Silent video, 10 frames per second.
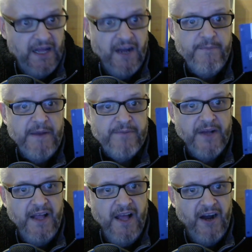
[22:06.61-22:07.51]
I
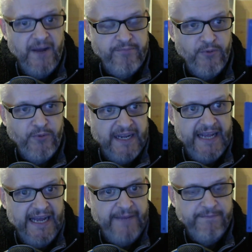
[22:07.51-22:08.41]
remember I bought a
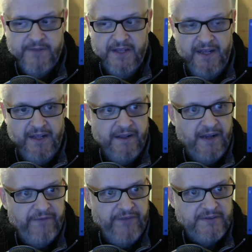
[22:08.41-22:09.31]
game,
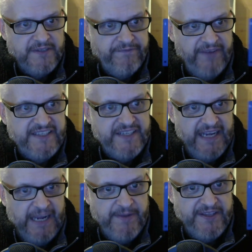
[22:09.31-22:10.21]
it was an adventure
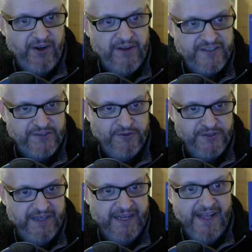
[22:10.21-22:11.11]
game with dinosaurs
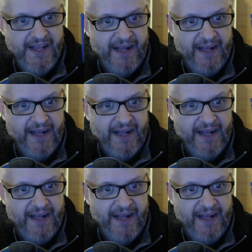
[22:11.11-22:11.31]
on it,